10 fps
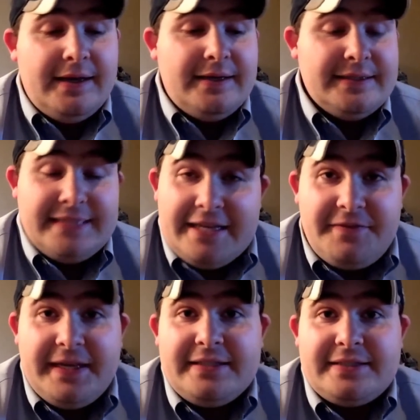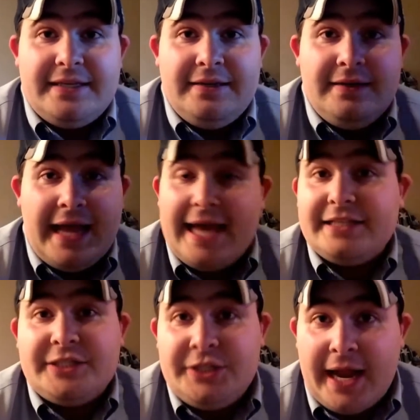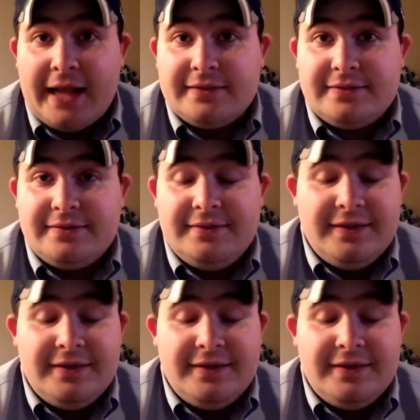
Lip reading: The defense had its chance.